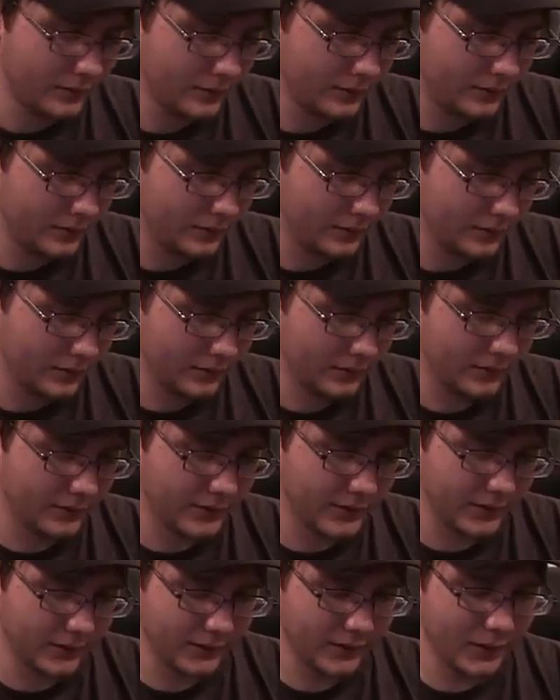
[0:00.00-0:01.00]
Let's
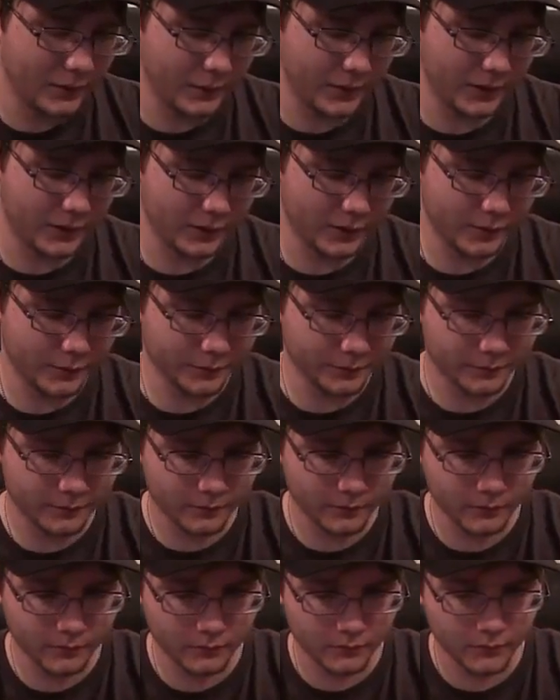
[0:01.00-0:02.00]
see, there we go.
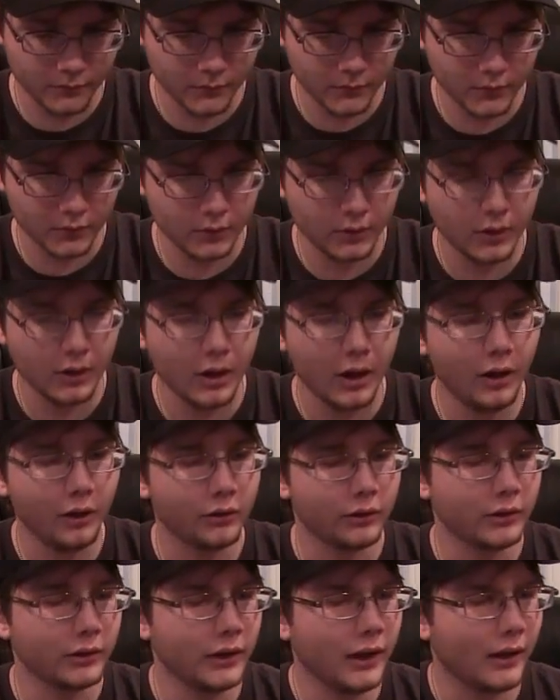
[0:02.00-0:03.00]

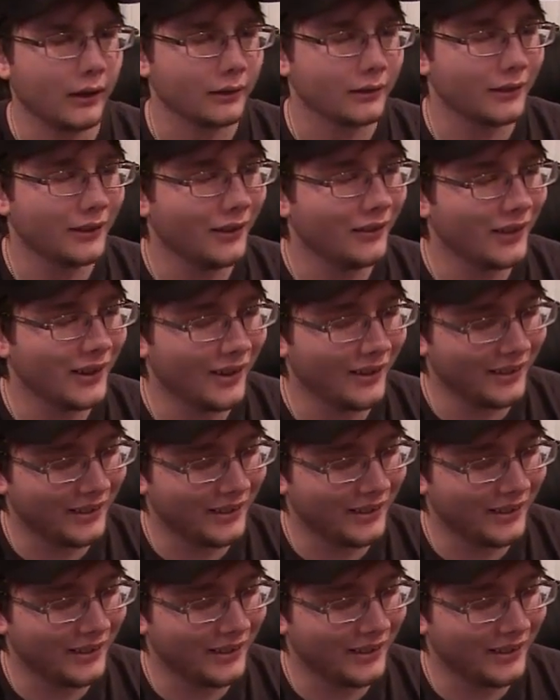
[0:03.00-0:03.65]
Oh, yeah, there we go.